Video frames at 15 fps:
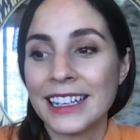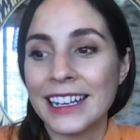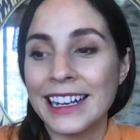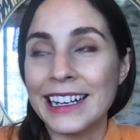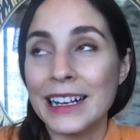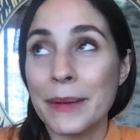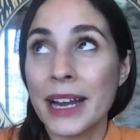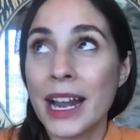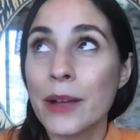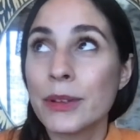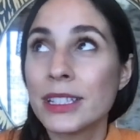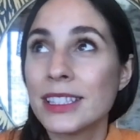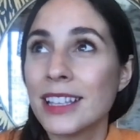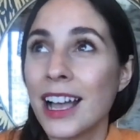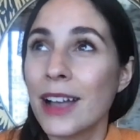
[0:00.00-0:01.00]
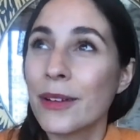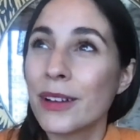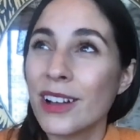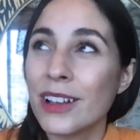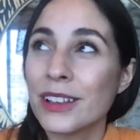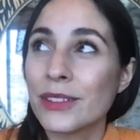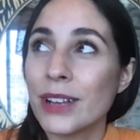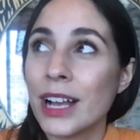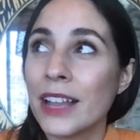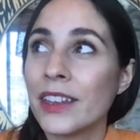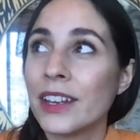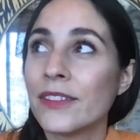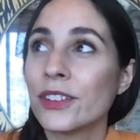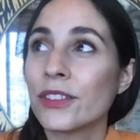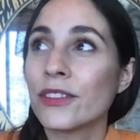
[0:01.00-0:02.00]
Uh, and I would I would also add that
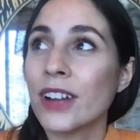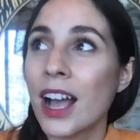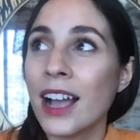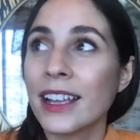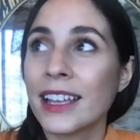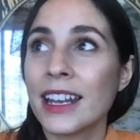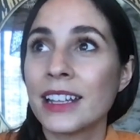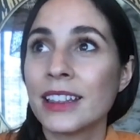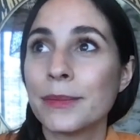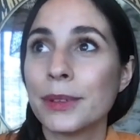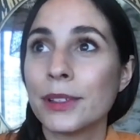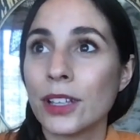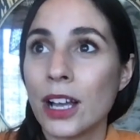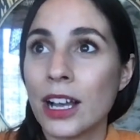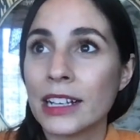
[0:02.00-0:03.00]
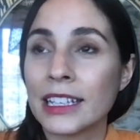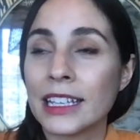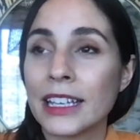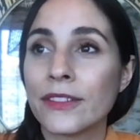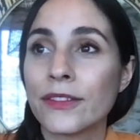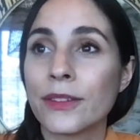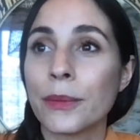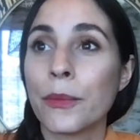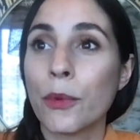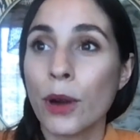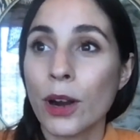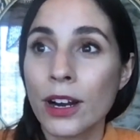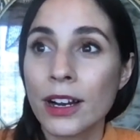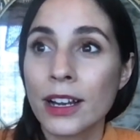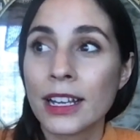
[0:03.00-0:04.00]
if you're not getting the belonging from
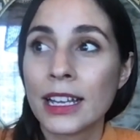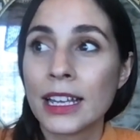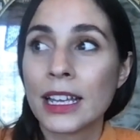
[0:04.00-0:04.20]
work,